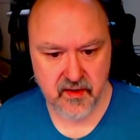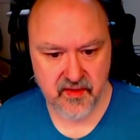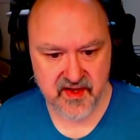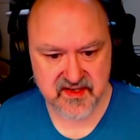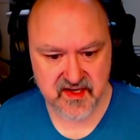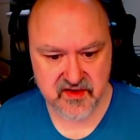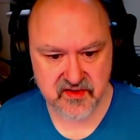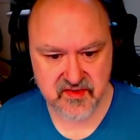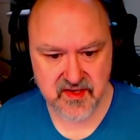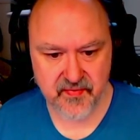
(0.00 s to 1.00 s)
That's going to
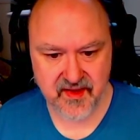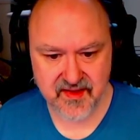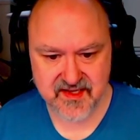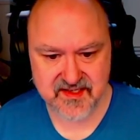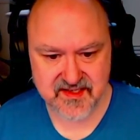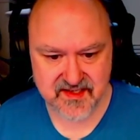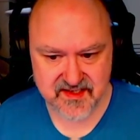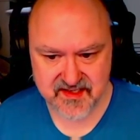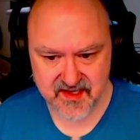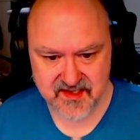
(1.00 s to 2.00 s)
do something. This is the
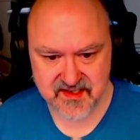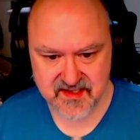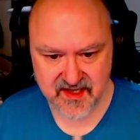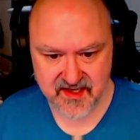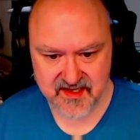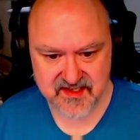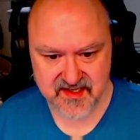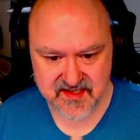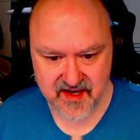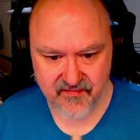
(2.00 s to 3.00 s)
6, taking
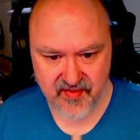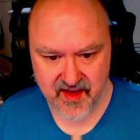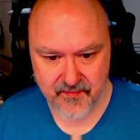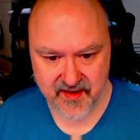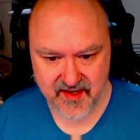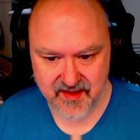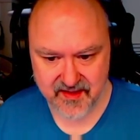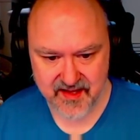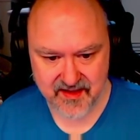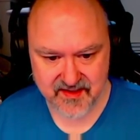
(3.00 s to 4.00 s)
6 out of there, making
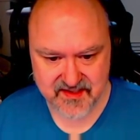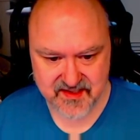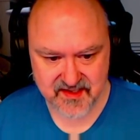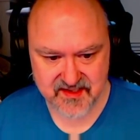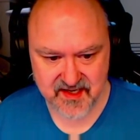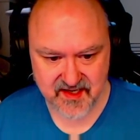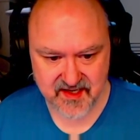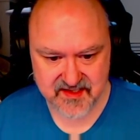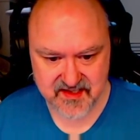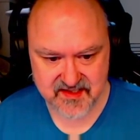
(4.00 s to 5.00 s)
that the 6, taking
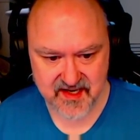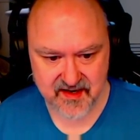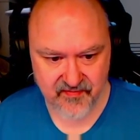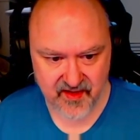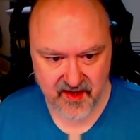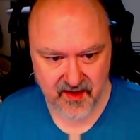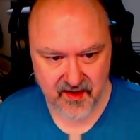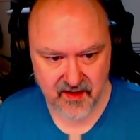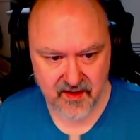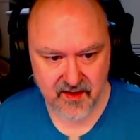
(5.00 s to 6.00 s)
6 out of there,
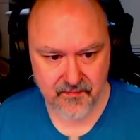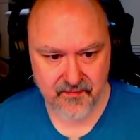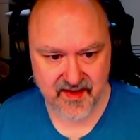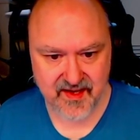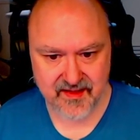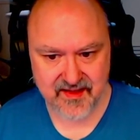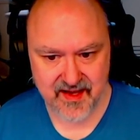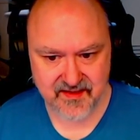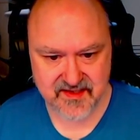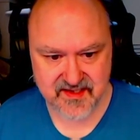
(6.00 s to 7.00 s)
making
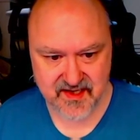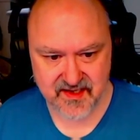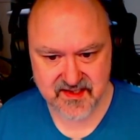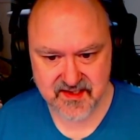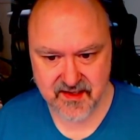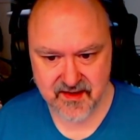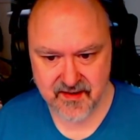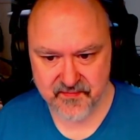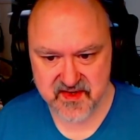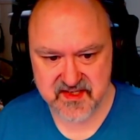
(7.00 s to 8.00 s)
that the 6.
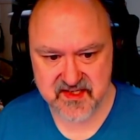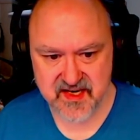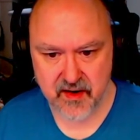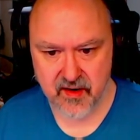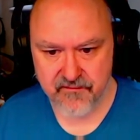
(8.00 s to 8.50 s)
This is now a